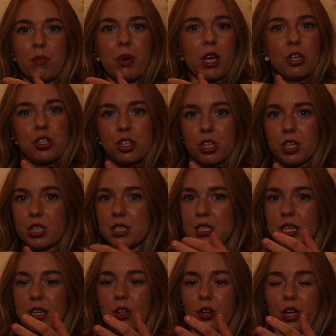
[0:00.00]
the pictures,
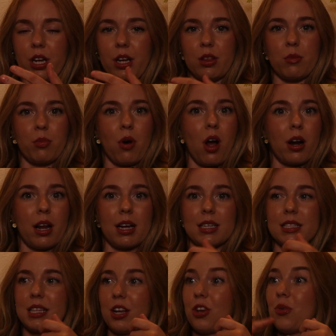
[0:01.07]
then looking at the
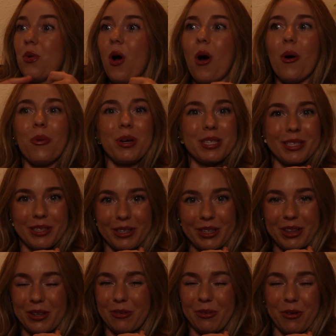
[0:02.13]
products, then you always look
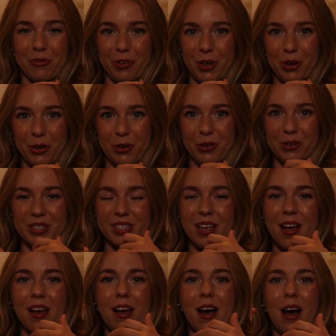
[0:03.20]
at the reviews.
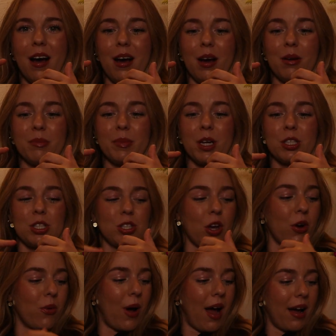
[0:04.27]

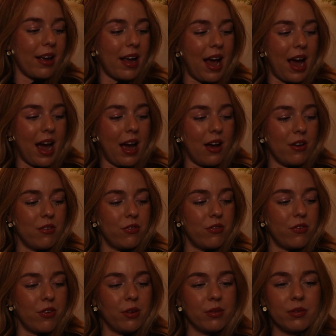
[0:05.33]
So I
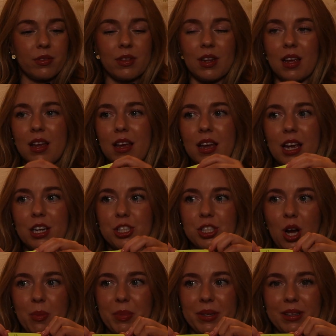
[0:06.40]
have a
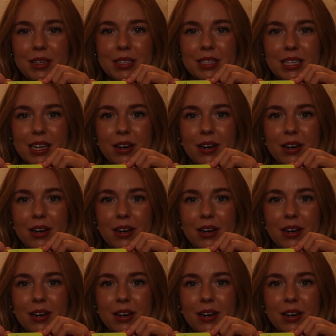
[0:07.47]
shopping list